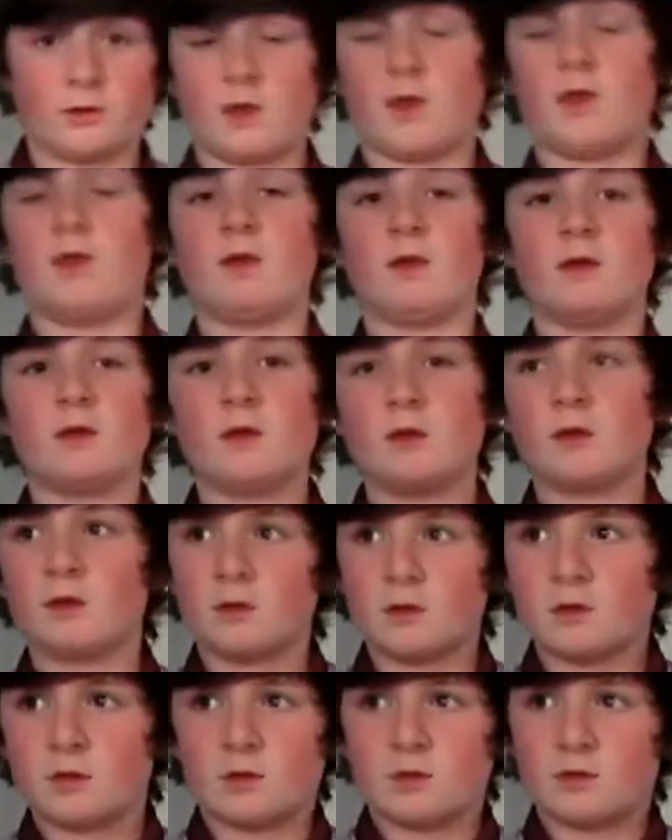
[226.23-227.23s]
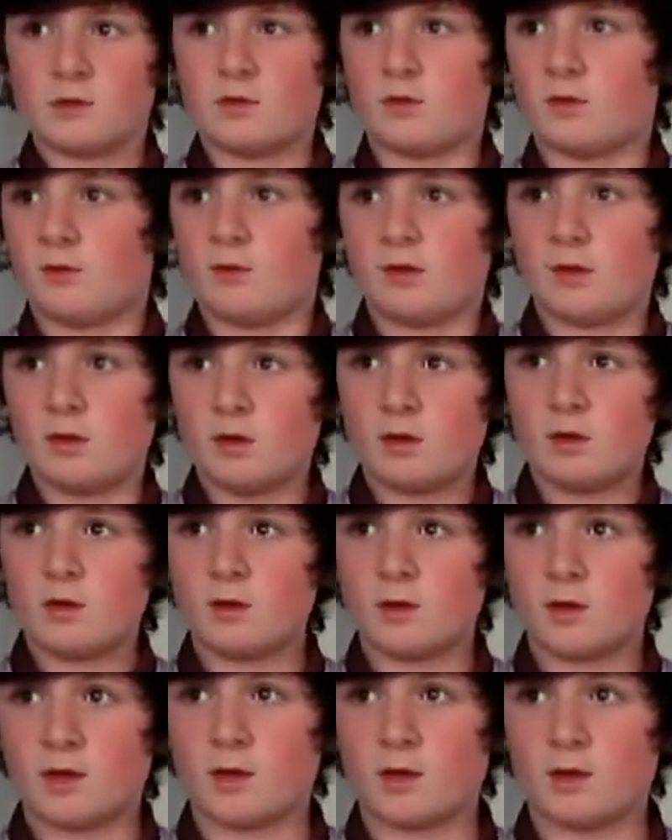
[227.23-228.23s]
okay? Just,
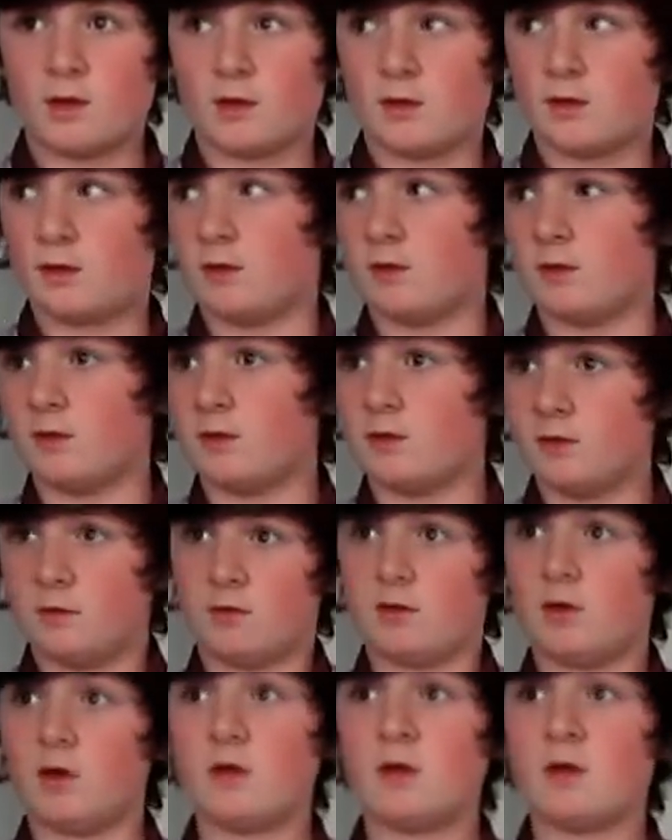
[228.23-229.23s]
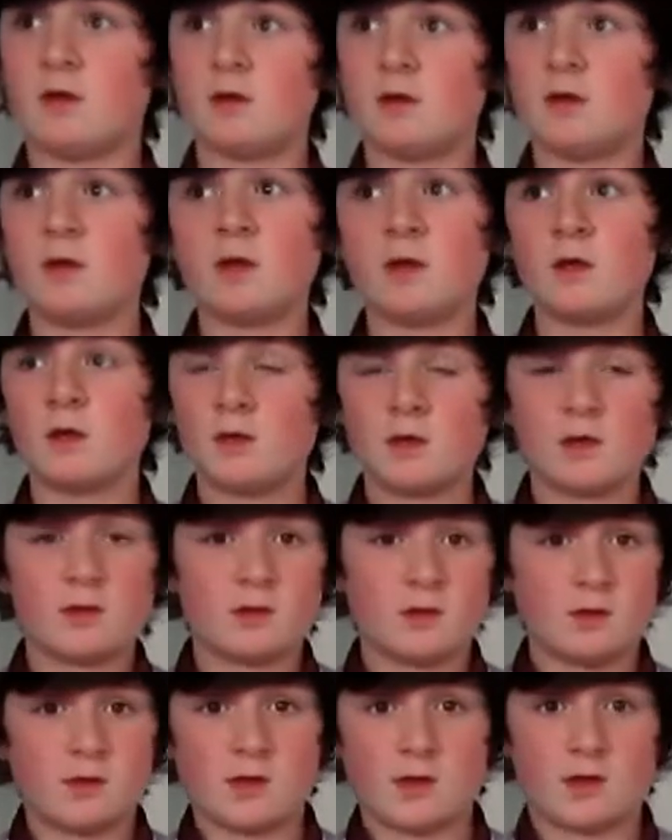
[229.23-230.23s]
and
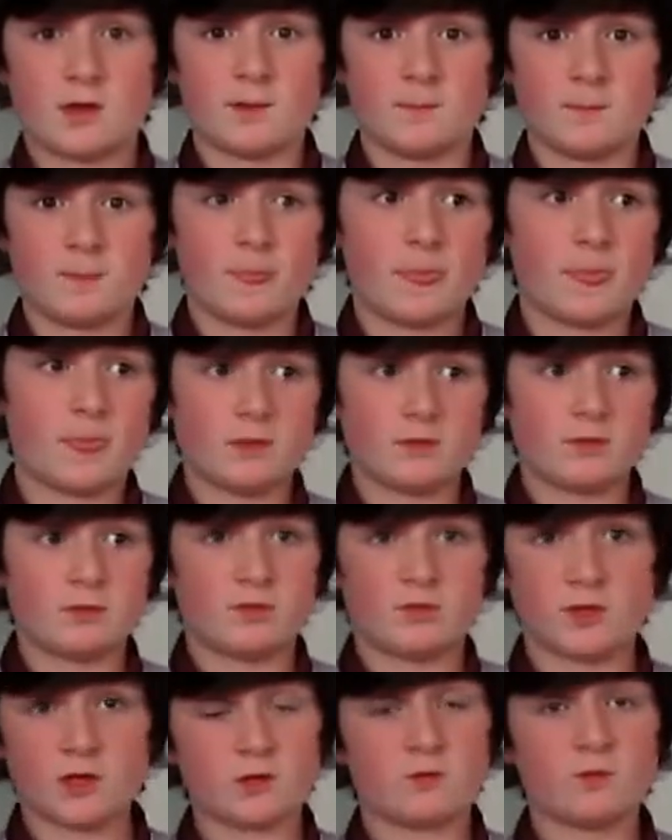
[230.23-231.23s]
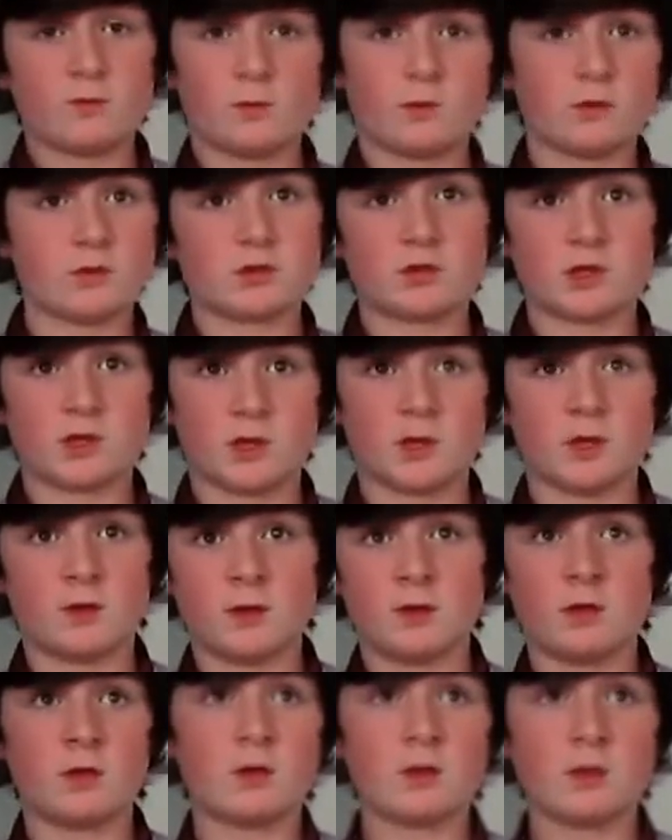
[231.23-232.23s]
yeah, thanks for watching.
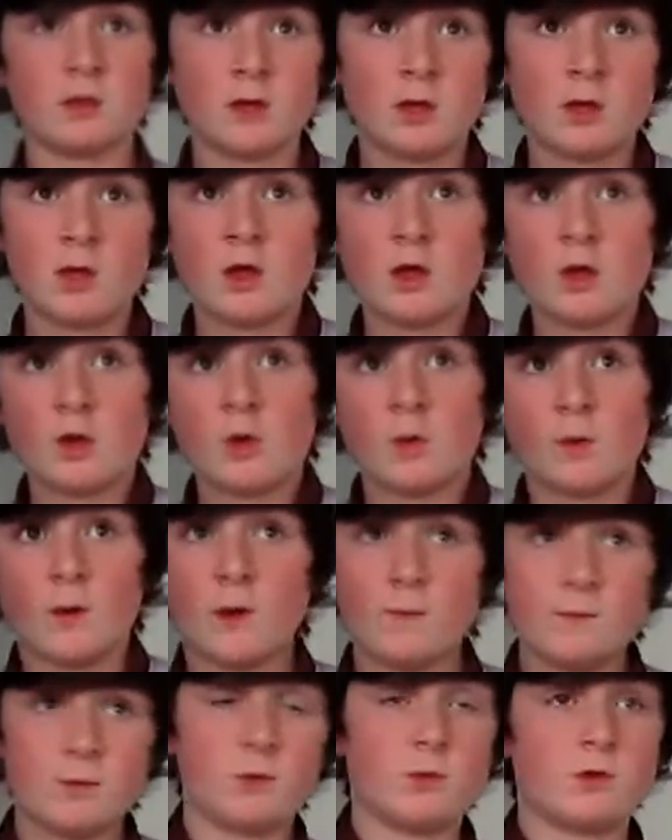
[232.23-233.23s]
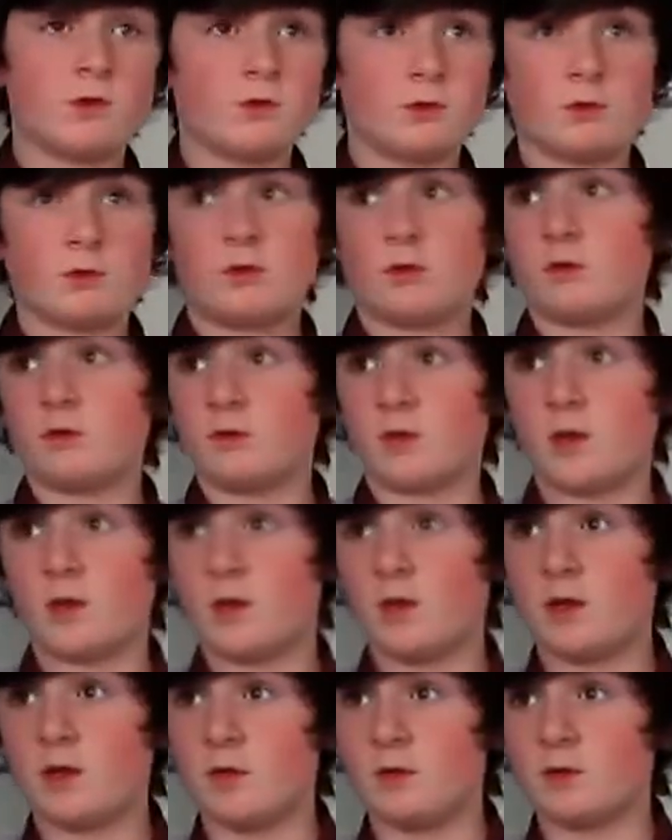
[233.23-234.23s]
Hope you enjoy your
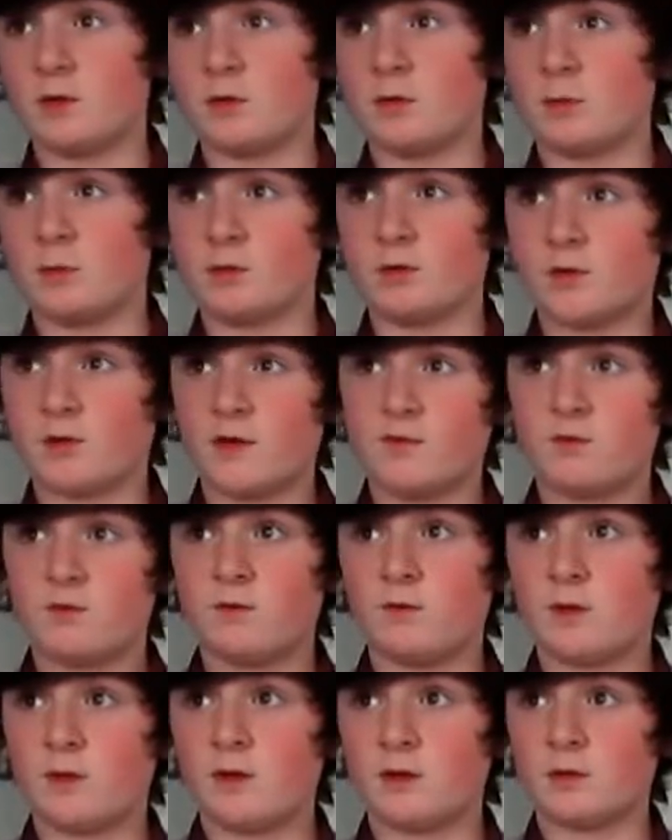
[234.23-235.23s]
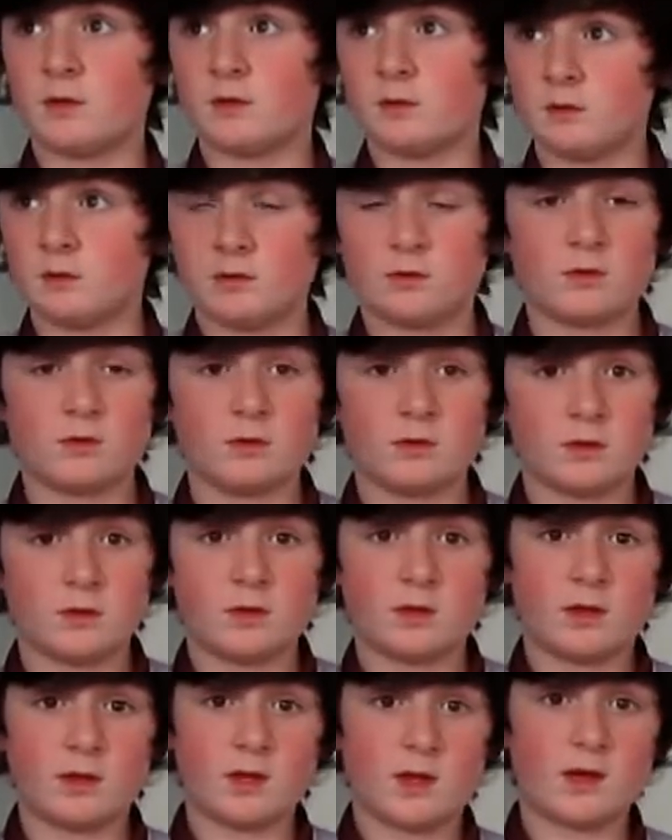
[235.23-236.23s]
day or what's left of it
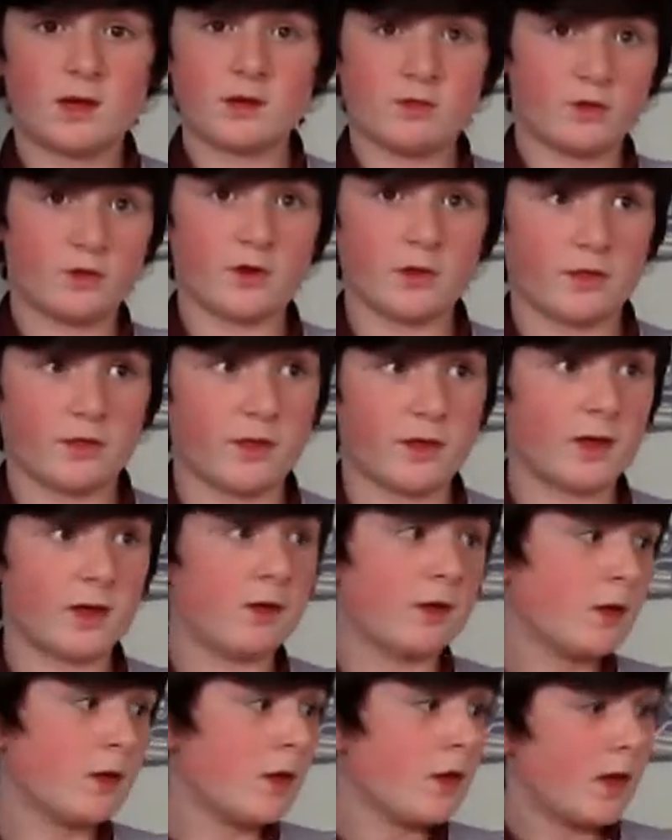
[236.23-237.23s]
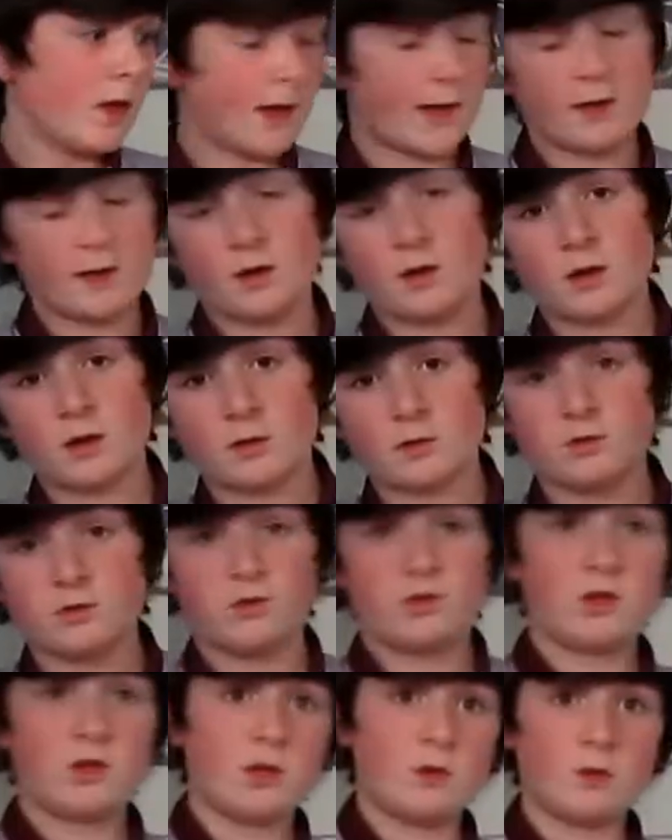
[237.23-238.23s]
anything like that. And I'll
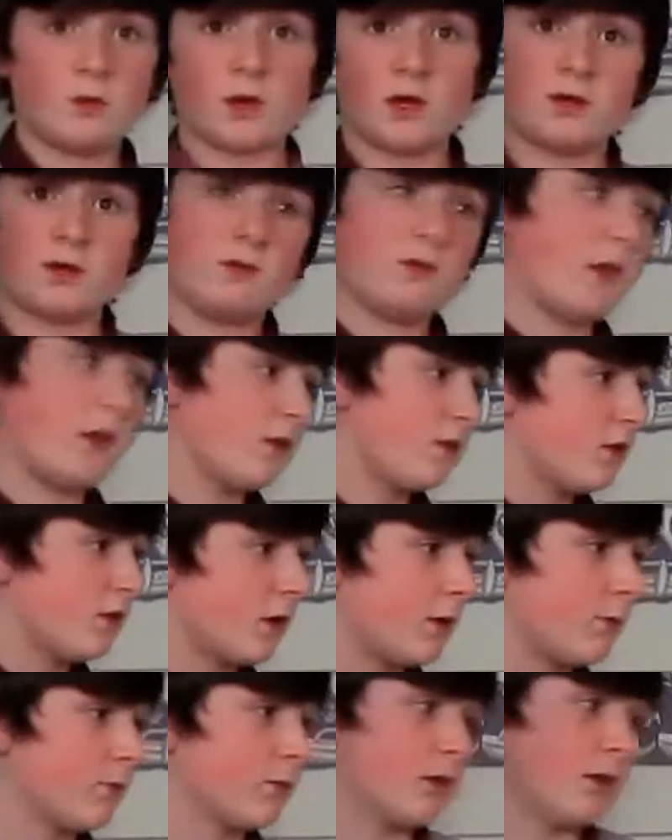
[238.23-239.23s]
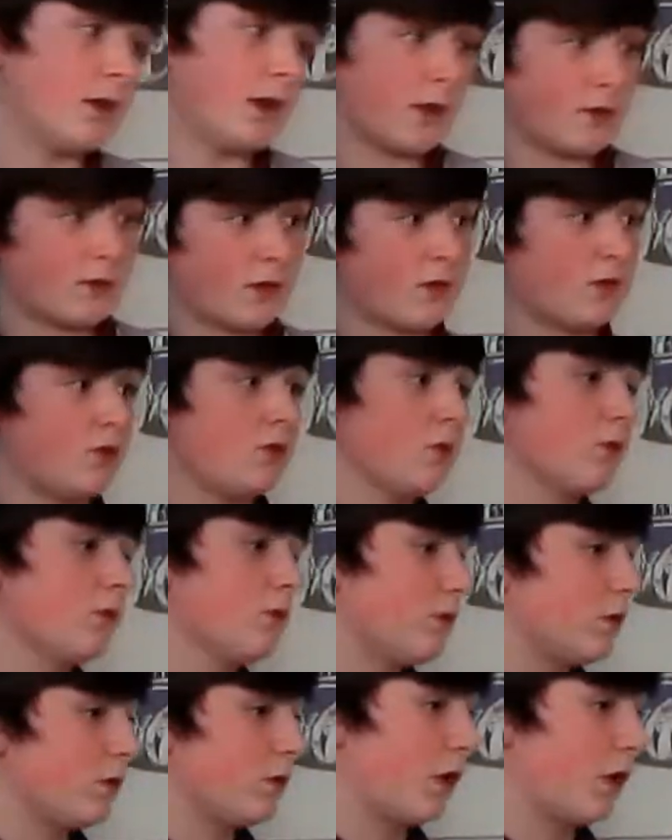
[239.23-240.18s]
see you guys next time on the next Ash Tonton